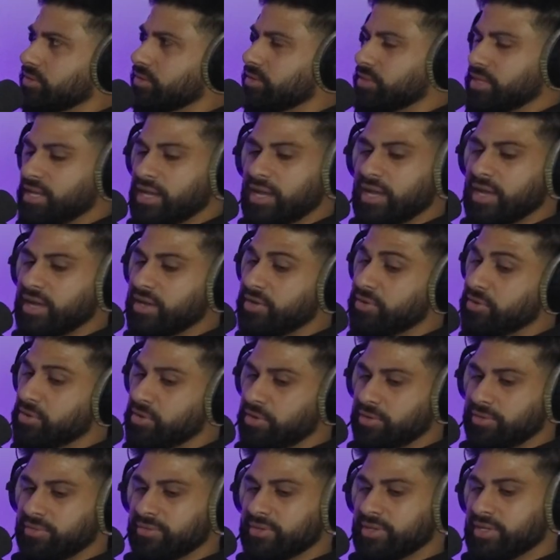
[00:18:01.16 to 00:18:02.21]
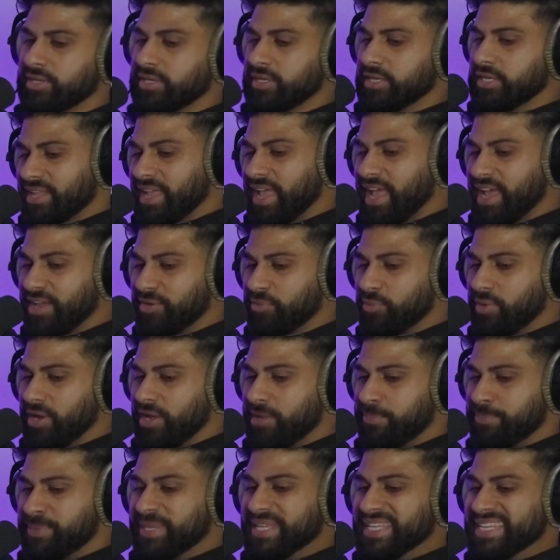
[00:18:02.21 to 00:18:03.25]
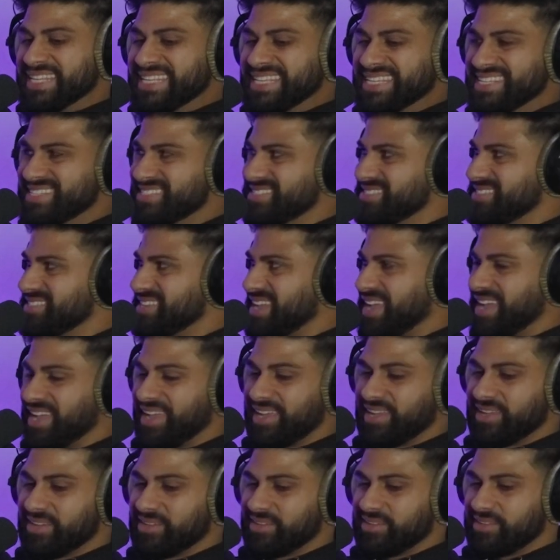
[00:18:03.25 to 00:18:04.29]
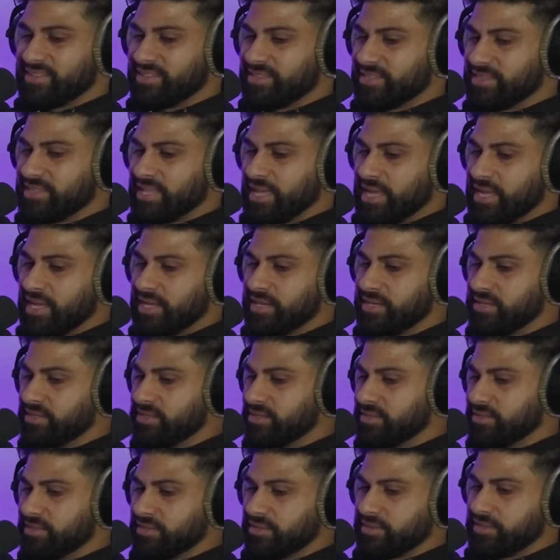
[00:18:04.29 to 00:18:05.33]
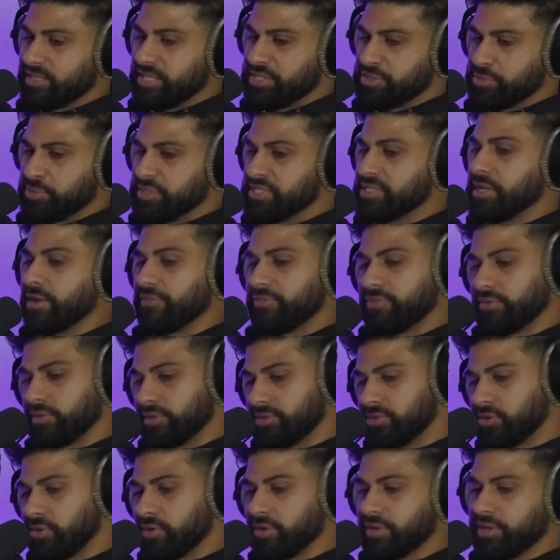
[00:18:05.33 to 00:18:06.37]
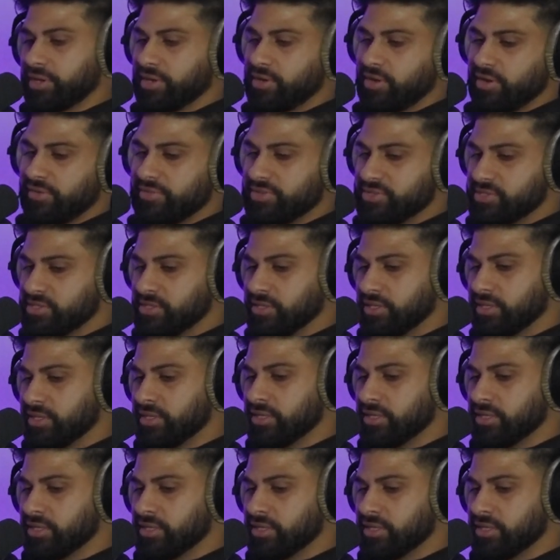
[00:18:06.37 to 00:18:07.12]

yeah, I don't know. NYPD's saying that this was definitely targeted, obviously.